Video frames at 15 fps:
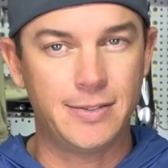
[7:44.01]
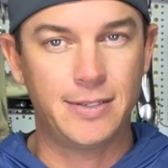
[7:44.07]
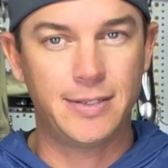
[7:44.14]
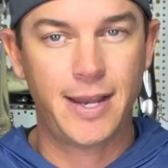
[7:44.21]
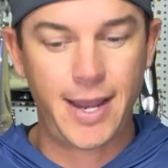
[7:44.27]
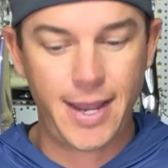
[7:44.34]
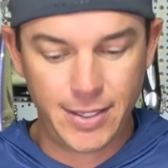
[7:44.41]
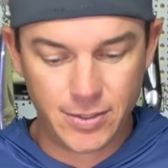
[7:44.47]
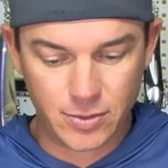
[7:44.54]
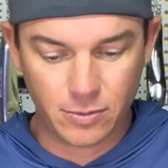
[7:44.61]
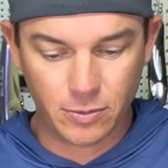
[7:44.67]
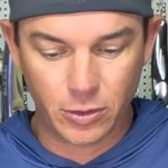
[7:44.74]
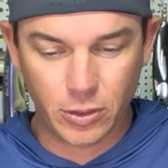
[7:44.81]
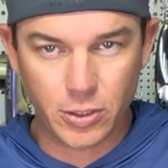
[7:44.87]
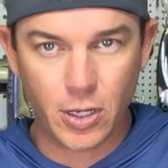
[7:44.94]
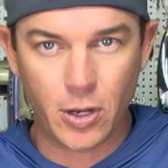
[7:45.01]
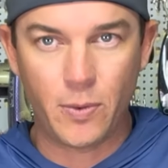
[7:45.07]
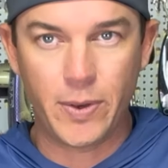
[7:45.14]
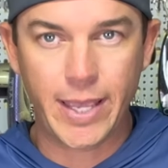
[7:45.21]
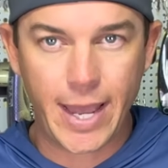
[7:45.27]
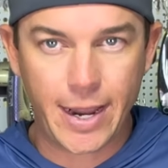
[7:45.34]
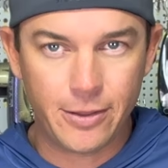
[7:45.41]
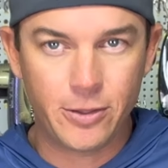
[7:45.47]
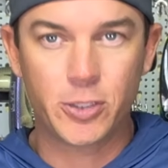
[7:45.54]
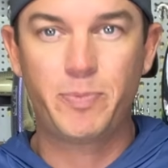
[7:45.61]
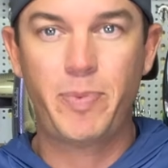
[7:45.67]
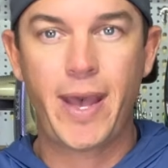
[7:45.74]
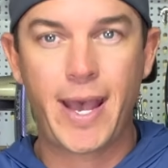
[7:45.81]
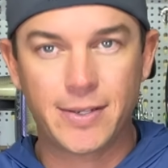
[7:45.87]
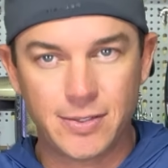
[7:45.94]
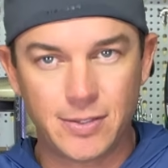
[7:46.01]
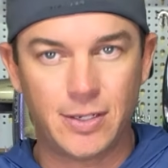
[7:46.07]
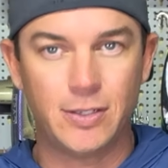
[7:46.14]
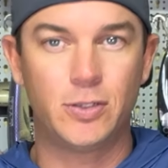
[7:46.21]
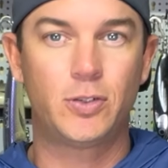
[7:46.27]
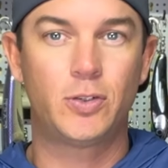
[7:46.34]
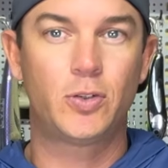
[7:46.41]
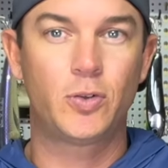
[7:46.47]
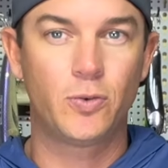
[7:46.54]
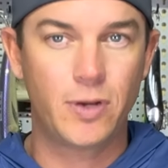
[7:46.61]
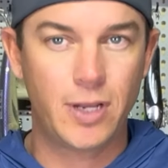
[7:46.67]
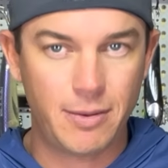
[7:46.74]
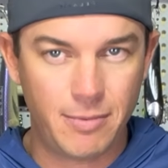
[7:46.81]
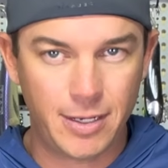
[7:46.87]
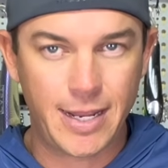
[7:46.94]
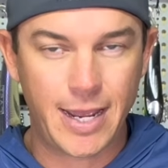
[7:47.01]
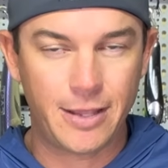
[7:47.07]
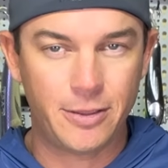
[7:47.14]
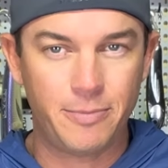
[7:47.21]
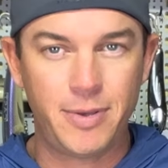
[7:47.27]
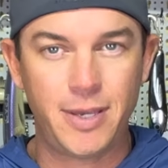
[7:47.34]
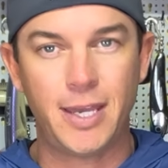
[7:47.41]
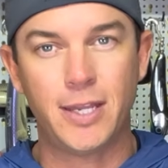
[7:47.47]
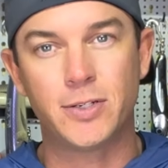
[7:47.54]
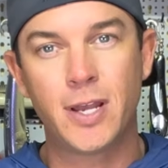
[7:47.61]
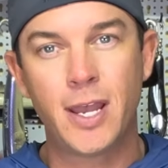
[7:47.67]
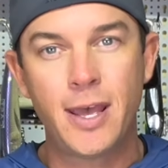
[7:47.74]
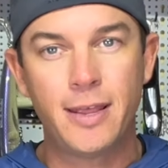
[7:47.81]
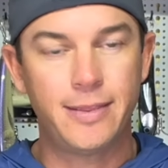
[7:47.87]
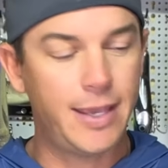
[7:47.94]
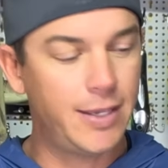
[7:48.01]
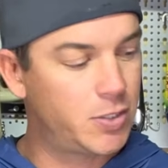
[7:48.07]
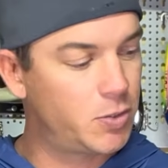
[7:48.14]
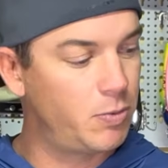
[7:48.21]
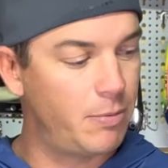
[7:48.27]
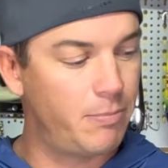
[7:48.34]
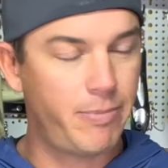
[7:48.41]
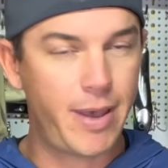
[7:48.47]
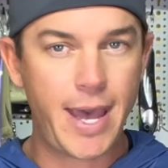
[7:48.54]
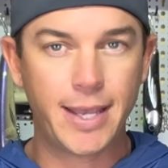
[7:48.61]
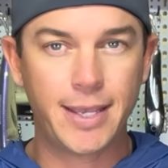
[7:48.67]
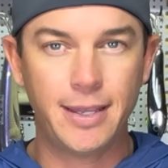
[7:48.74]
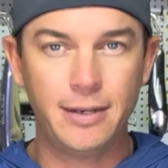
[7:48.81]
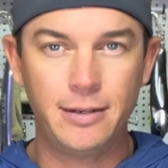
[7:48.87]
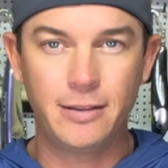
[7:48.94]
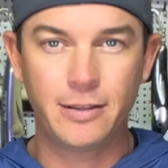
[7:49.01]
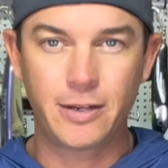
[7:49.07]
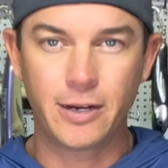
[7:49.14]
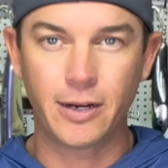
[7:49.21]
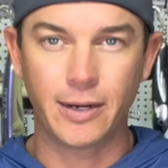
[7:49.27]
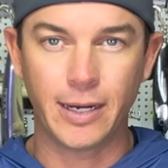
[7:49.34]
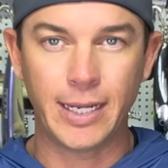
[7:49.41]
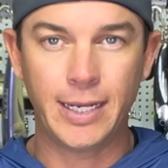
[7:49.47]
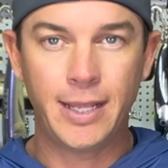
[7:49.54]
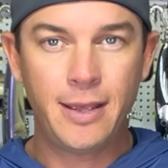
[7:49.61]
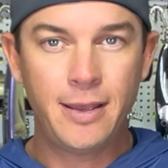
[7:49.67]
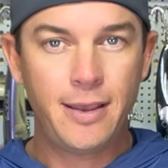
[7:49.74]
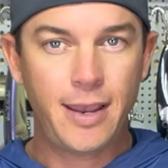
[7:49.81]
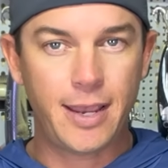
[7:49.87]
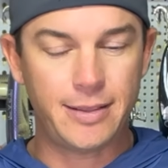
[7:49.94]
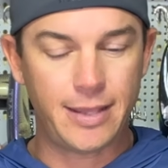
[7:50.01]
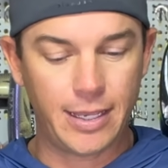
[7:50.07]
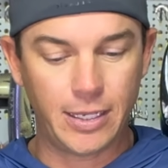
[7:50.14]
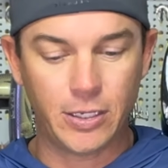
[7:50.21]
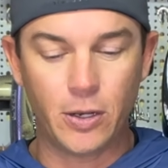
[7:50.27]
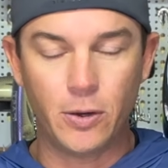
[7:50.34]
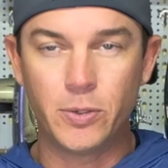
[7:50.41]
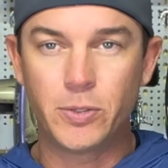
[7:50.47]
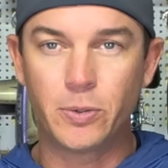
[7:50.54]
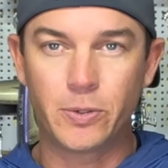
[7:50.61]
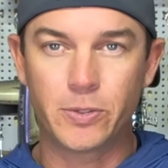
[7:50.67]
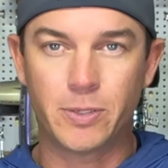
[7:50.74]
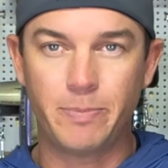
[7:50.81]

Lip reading: the tide's going out of those passes and is streaming down the beach, they swim back into the current and they go towards the